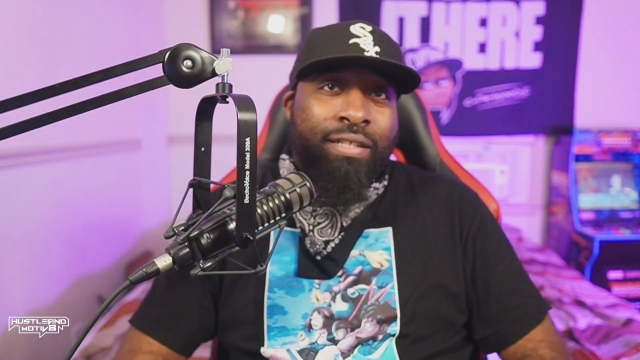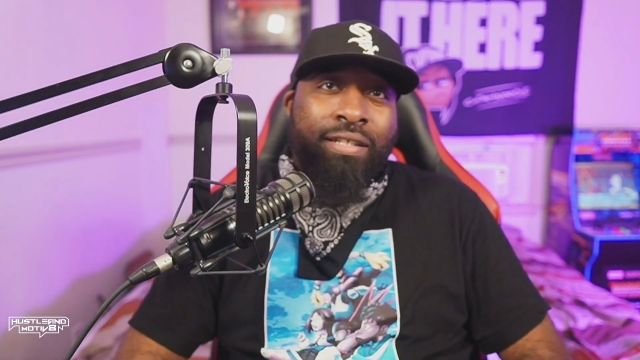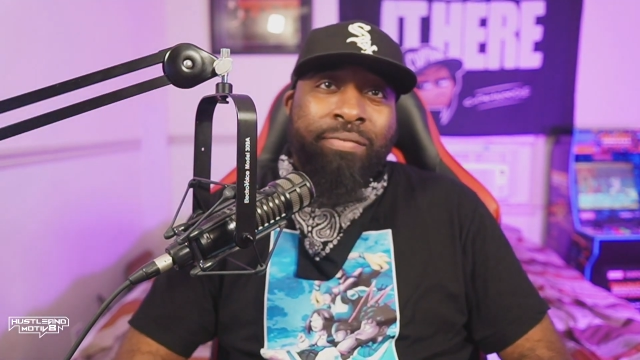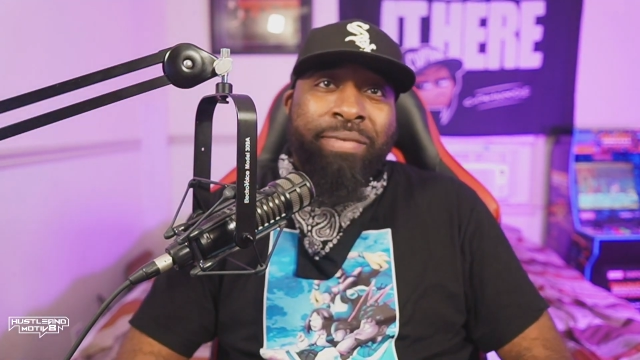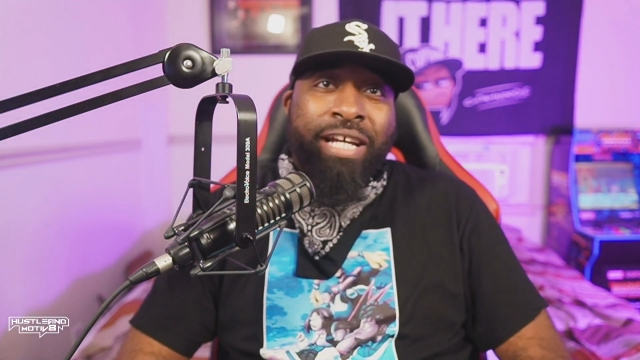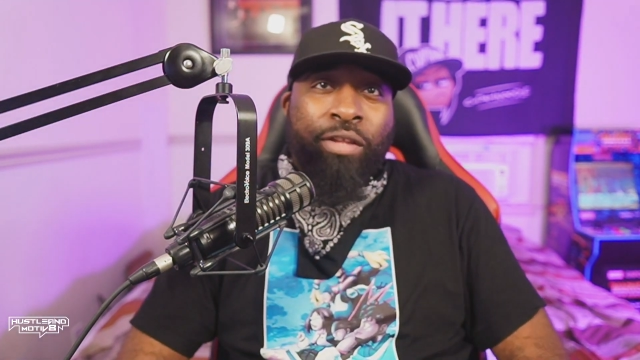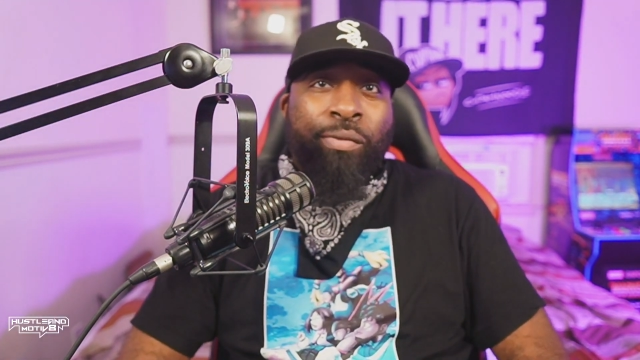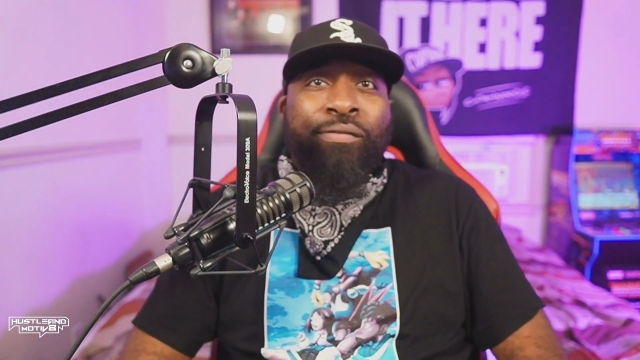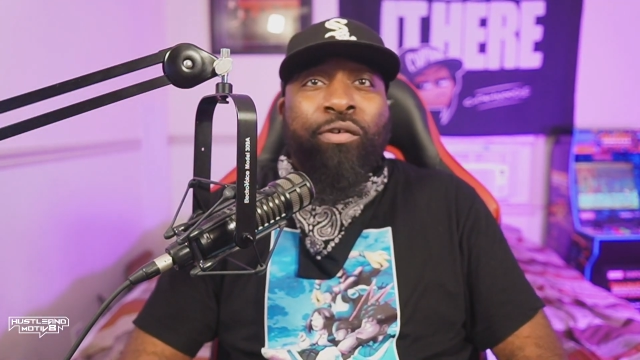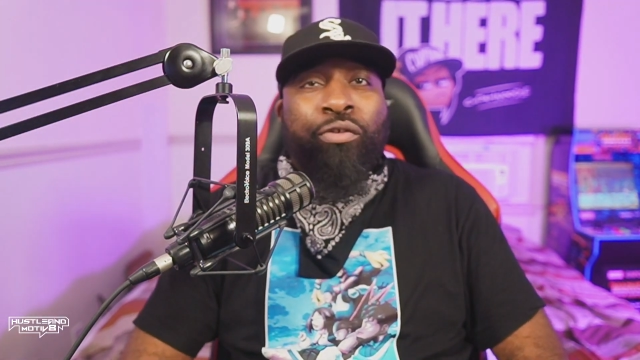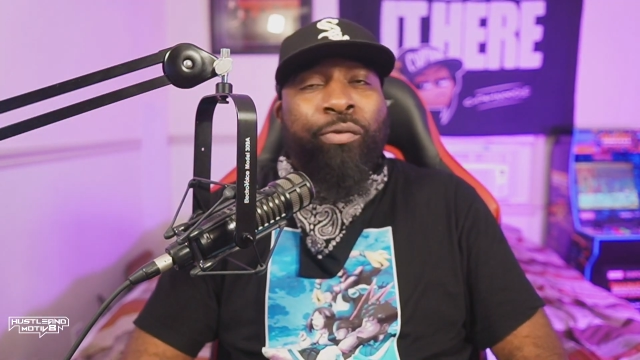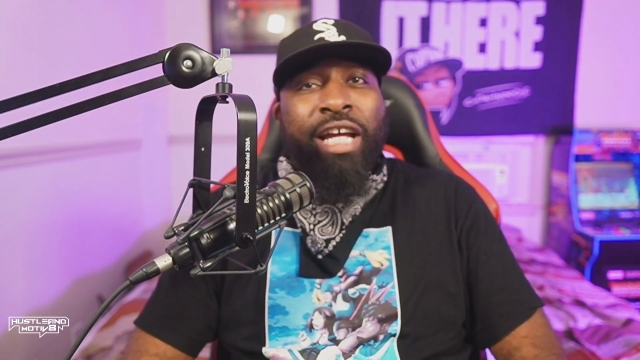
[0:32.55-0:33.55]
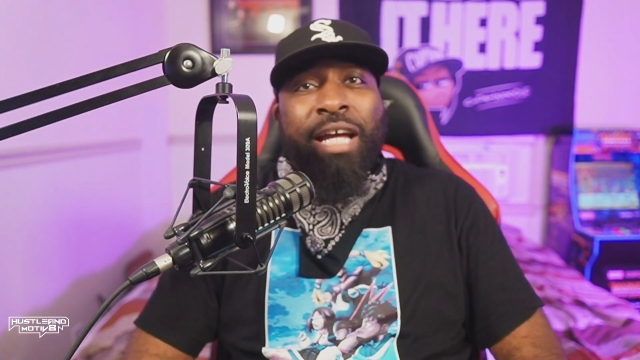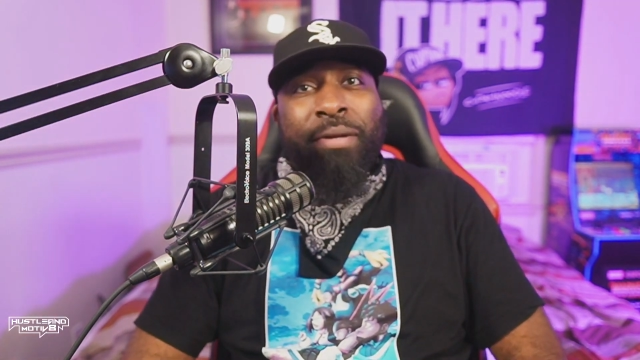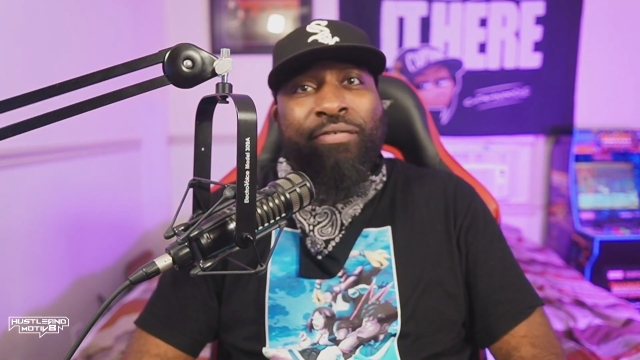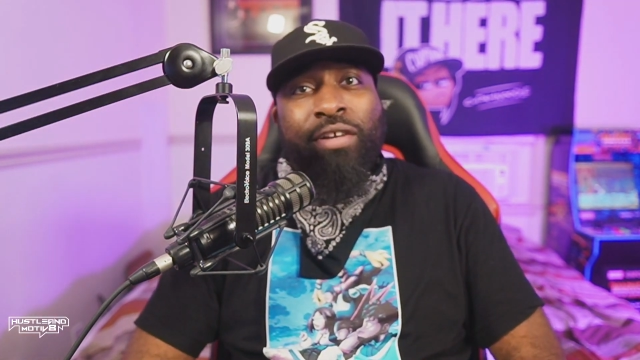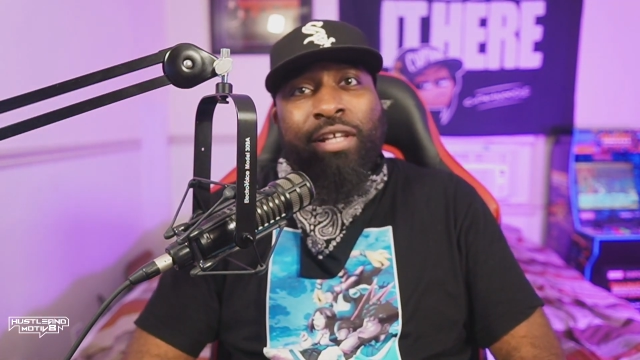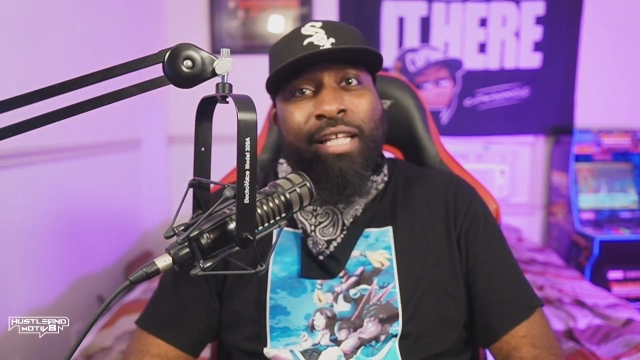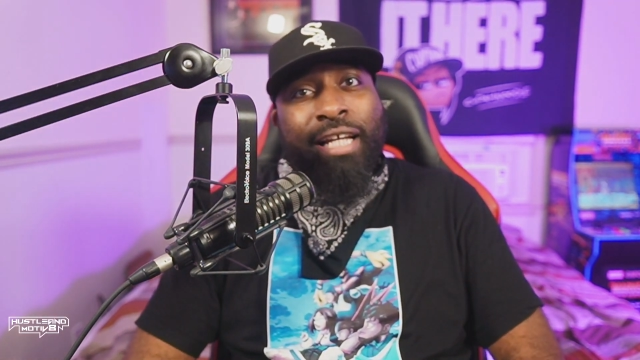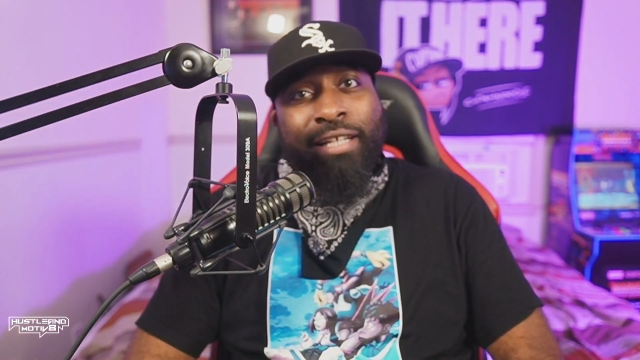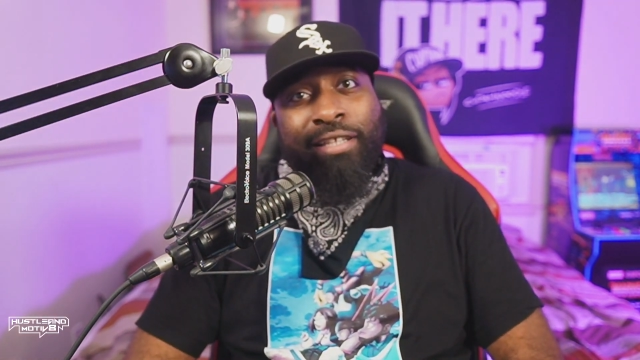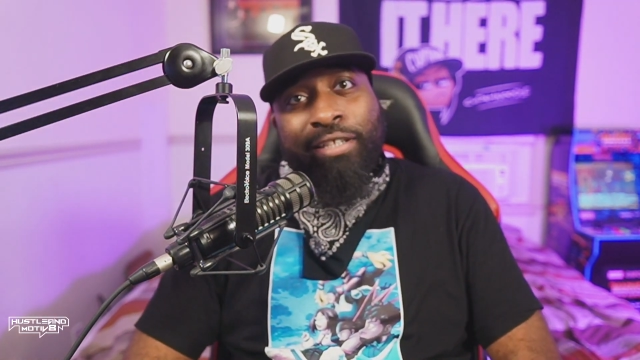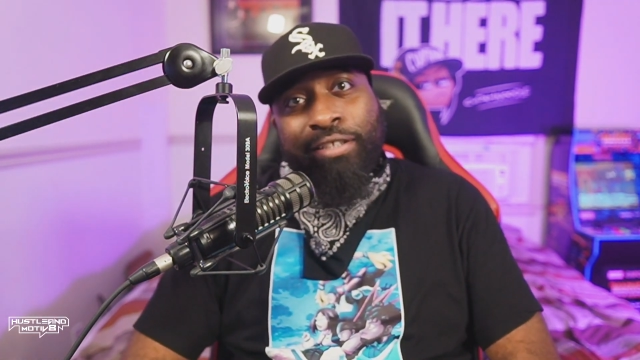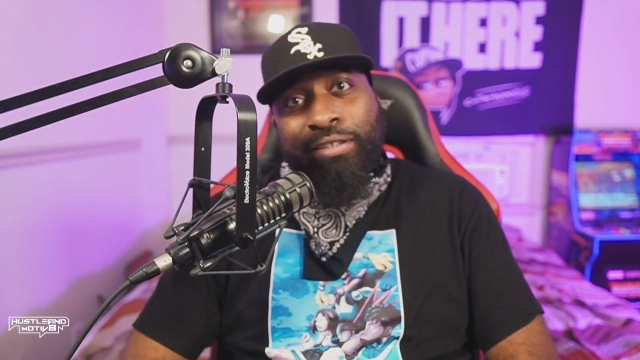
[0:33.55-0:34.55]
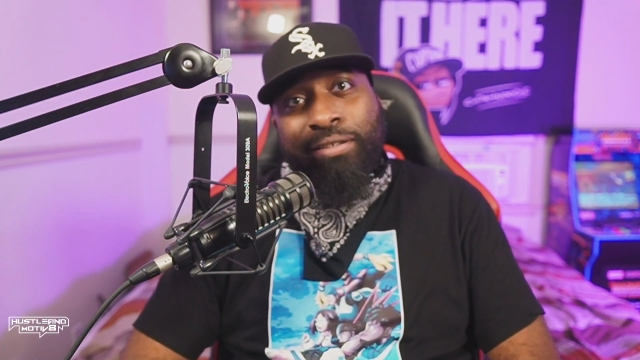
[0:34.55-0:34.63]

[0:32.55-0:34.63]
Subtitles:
Man, 343 had me feeling like this.